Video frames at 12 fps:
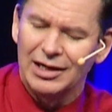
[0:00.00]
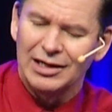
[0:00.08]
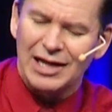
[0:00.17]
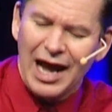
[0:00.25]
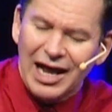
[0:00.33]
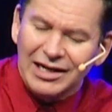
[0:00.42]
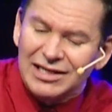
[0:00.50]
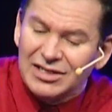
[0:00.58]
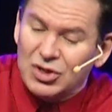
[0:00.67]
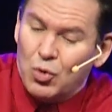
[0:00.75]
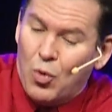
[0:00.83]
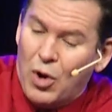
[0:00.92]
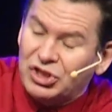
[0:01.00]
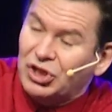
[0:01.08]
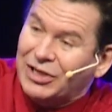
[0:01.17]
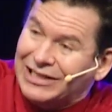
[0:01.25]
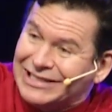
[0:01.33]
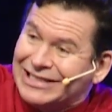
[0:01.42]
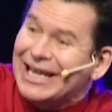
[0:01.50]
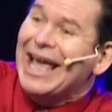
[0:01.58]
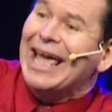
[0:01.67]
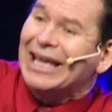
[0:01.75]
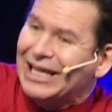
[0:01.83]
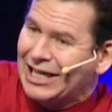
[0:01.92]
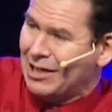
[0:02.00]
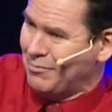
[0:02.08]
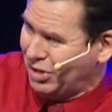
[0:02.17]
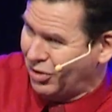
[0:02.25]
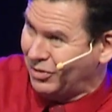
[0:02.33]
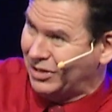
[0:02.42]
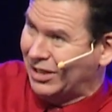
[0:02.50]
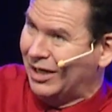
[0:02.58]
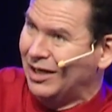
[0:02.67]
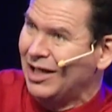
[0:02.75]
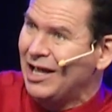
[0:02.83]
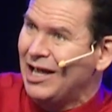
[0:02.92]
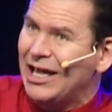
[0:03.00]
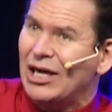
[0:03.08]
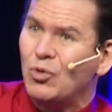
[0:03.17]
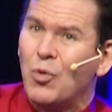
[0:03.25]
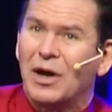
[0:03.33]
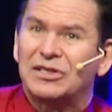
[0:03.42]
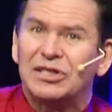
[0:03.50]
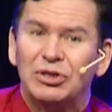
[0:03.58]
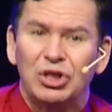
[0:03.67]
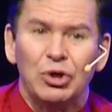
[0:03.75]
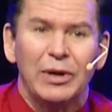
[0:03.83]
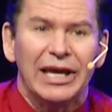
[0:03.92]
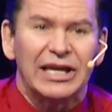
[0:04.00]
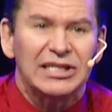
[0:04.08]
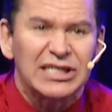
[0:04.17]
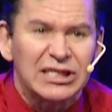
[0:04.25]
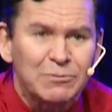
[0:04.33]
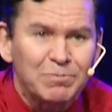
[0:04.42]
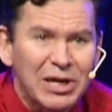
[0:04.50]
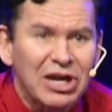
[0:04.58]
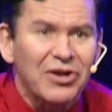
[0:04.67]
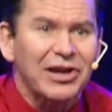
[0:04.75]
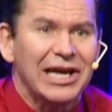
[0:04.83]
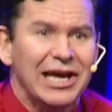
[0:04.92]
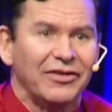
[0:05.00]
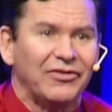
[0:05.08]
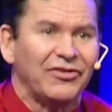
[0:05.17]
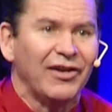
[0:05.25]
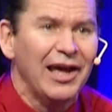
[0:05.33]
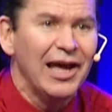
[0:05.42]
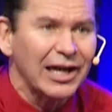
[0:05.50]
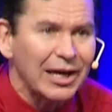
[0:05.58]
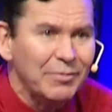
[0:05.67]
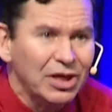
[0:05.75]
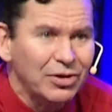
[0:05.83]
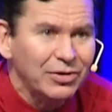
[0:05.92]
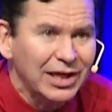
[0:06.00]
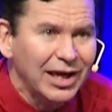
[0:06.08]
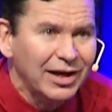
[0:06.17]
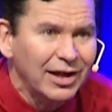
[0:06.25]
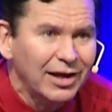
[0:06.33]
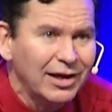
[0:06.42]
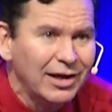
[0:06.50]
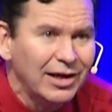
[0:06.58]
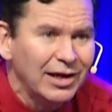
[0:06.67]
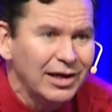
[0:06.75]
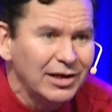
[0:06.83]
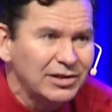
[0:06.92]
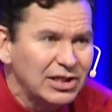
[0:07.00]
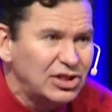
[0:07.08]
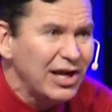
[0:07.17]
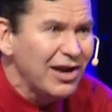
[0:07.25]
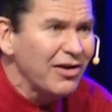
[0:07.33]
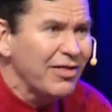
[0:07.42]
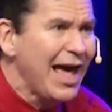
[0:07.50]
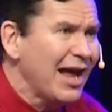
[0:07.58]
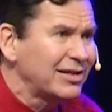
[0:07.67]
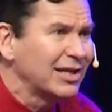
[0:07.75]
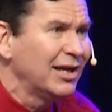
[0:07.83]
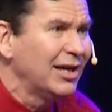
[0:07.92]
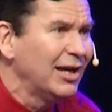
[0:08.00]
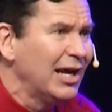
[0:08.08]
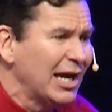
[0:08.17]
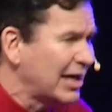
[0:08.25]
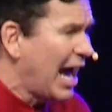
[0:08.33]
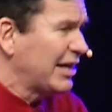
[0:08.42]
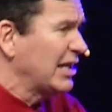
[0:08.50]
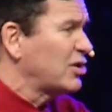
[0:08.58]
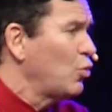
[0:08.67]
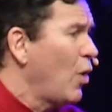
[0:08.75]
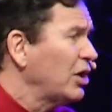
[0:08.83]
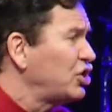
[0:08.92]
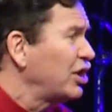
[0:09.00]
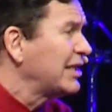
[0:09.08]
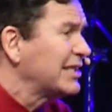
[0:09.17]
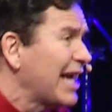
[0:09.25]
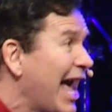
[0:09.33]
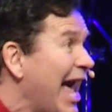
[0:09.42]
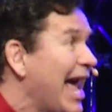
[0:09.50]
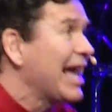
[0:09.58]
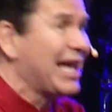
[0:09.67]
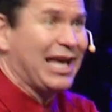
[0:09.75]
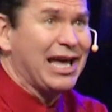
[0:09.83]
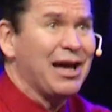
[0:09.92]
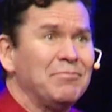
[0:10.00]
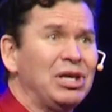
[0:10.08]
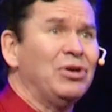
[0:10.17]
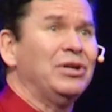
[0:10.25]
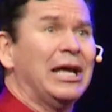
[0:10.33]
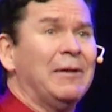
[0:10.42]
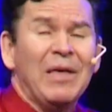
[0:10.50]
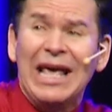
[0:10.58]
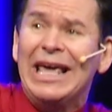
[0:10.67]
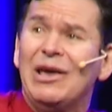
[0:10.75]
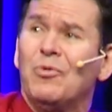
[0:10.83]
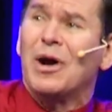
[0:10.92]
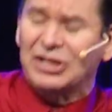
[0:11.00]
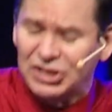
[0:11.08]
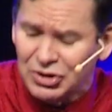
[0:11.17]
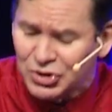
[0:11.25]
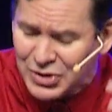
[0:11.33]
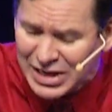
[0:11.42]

God doesn't want you to take communion, He wants you to experience communion. Did you hear that? God doesn't want you to take communion. He wants you to